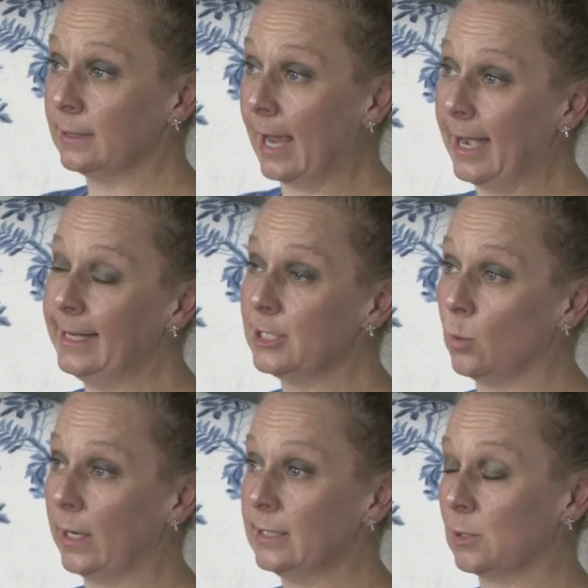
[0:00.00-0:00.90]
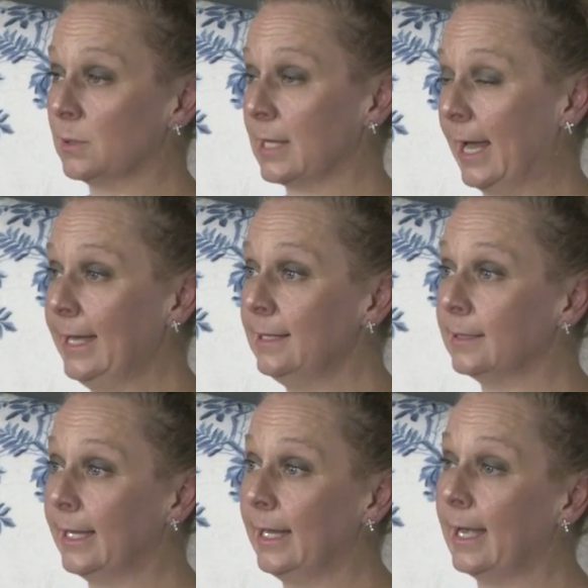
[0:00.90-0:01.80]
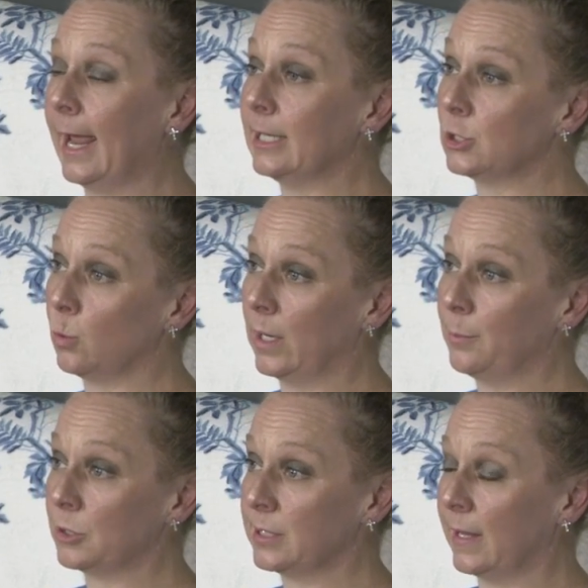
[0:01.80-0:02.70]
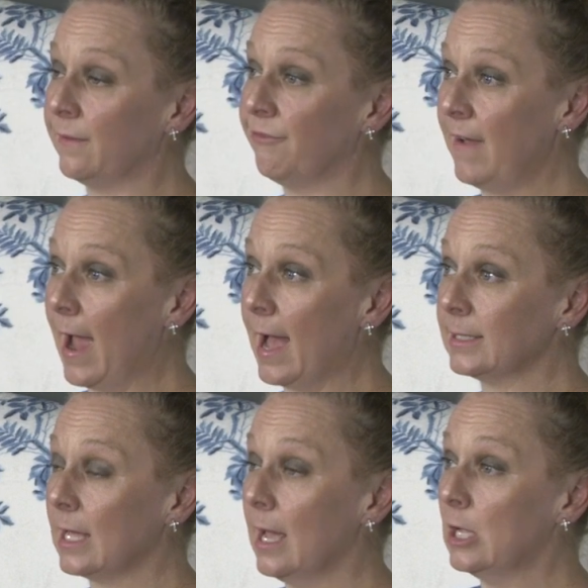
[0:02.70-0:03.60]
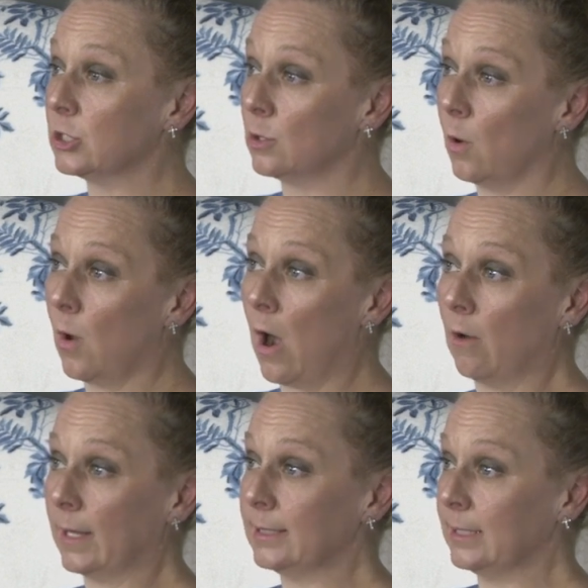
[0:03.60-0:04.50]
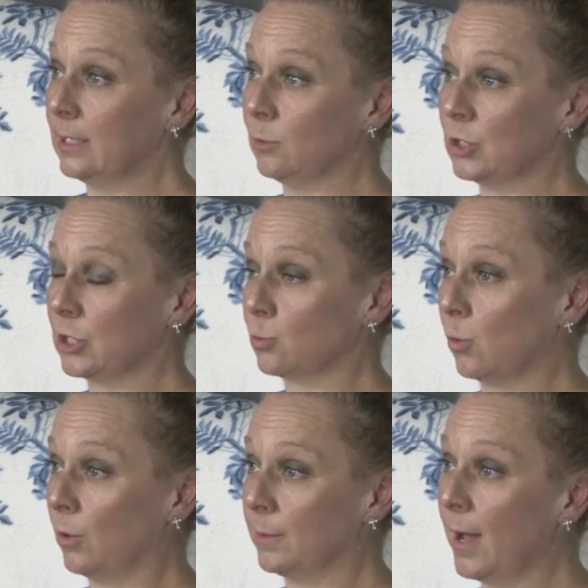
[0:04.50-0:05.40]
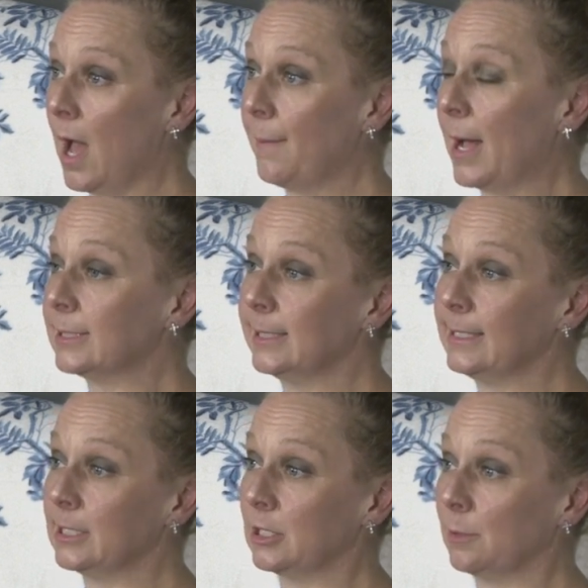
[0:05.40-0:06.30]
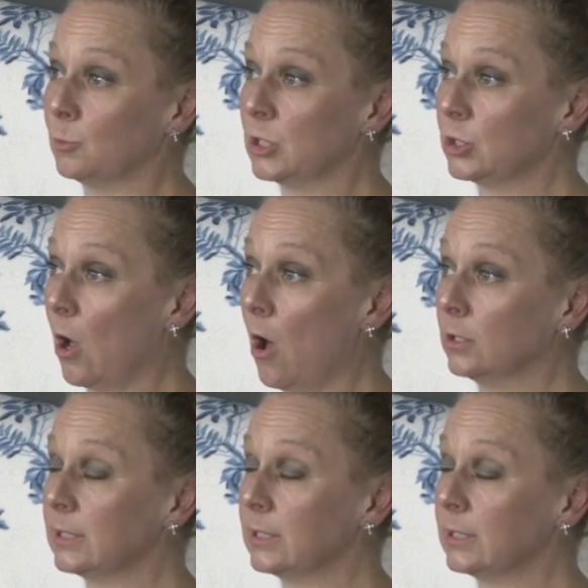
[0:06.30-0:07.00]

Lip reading: 80-20, so it was 80 lean and 20% fat. So all I did was just roll them up. I seasoned them with salt,